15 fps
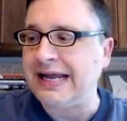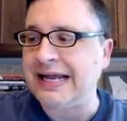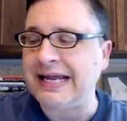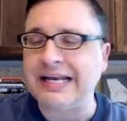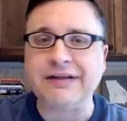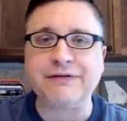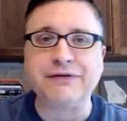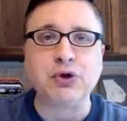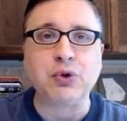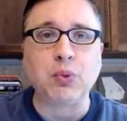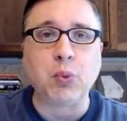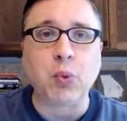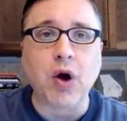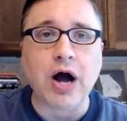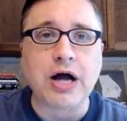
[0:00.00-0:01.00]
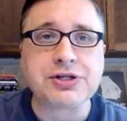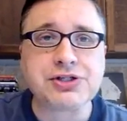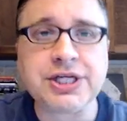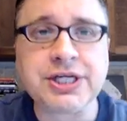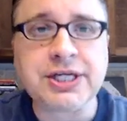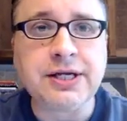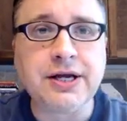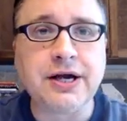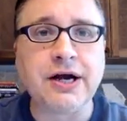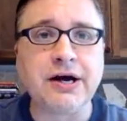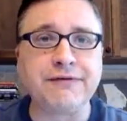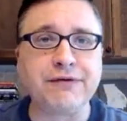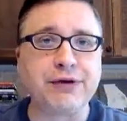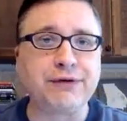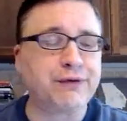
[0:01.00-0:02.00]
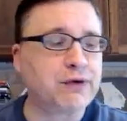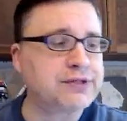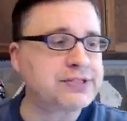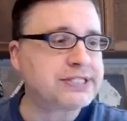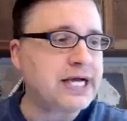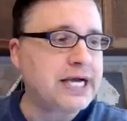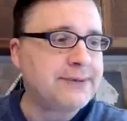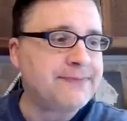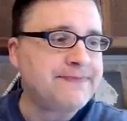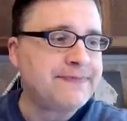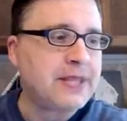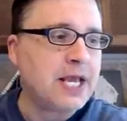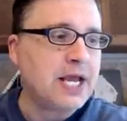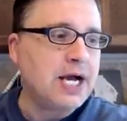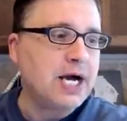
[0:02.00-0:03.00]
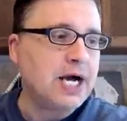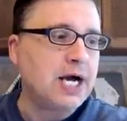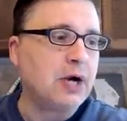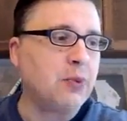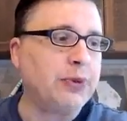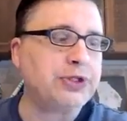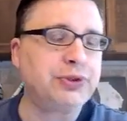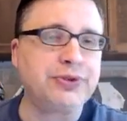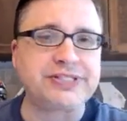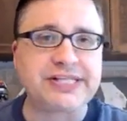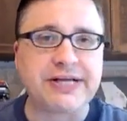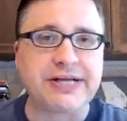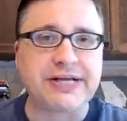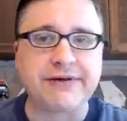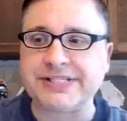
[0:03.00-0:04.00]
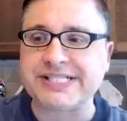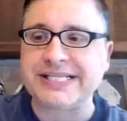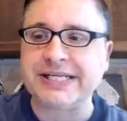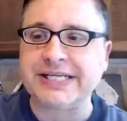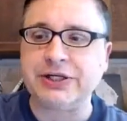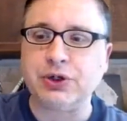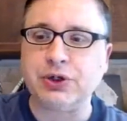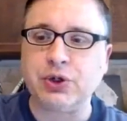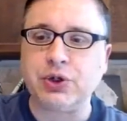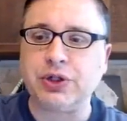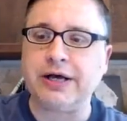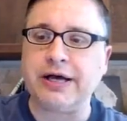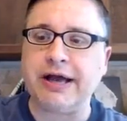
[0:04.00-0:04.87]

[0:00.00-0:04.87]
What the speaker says: And if you're watching for the first time, we do this every single